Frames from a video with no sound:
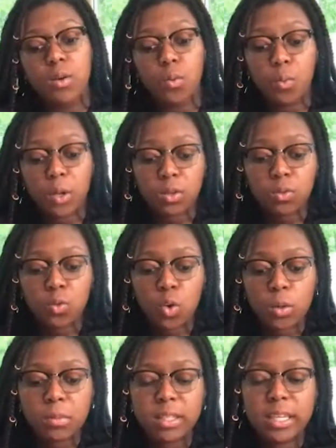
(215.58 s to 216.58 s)
Well,
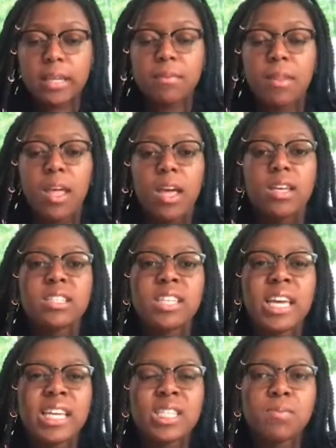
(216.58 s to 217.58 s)
normally it
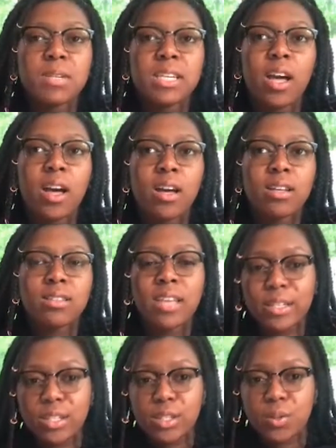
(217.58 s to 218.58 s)
takes me uh,
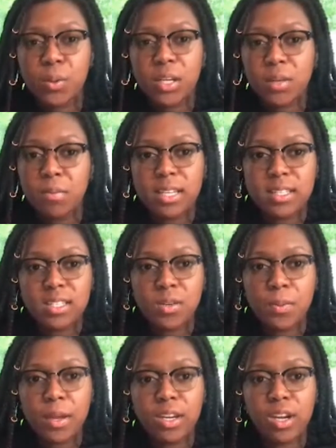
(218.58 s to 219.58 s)
10 to 20 minutes
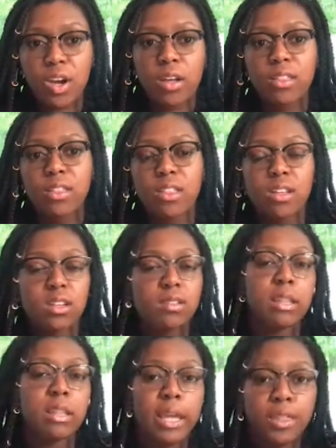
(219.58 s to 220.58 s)
depending on
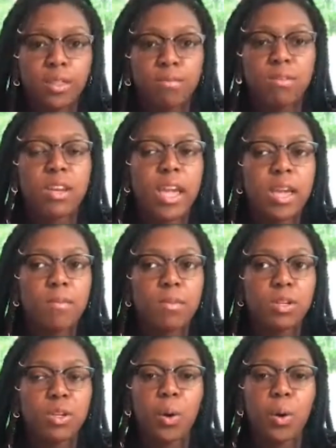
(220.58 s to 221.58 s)
the length of the name
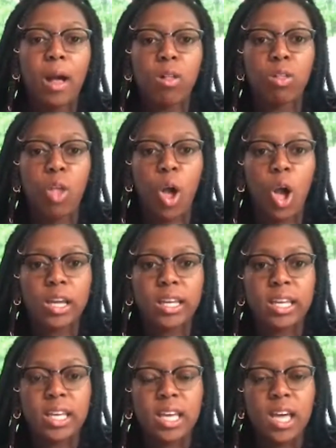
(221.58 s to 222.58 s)
and you know how
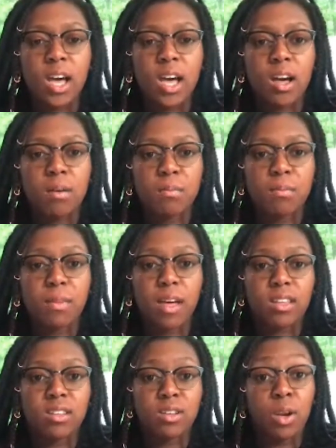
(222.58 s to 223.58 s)
long um,
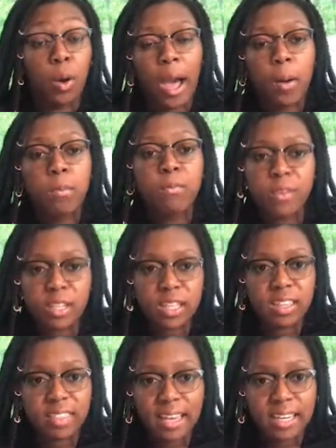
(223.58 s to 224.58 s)
you know, how I'm
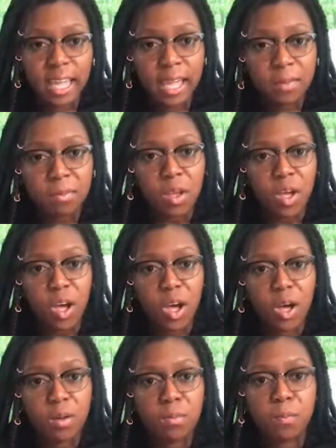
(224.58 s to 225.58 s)
feeling that day.
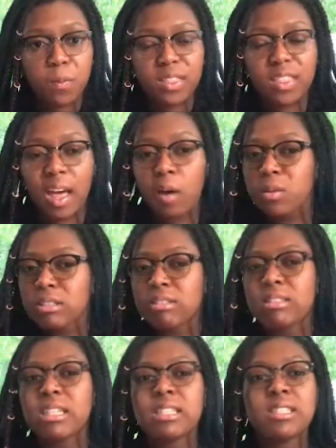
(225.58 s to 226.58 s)
Um, but that
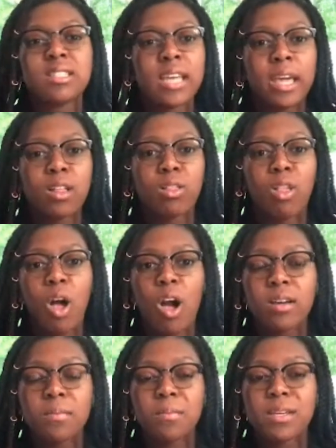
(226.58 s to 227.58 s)
one didn't take
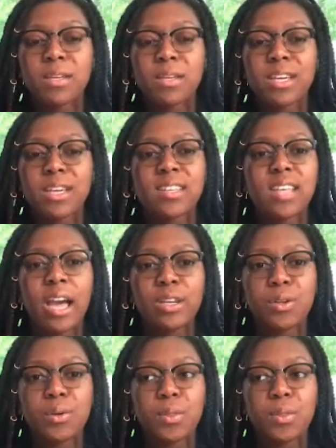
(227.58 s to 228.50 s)
long because I knew